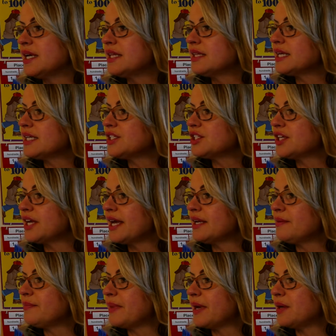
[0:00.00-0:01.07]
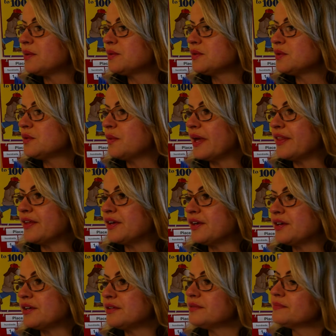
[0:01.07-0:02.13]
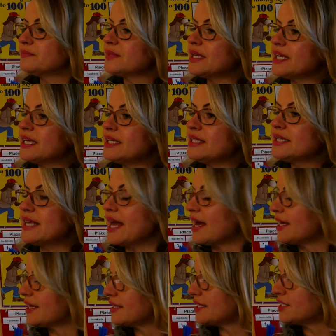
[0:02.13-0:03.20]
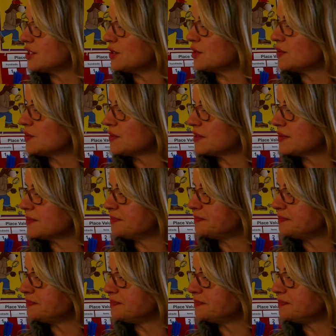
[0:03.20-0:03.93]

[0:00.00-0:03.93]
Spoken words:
they chat about the weather and the island news.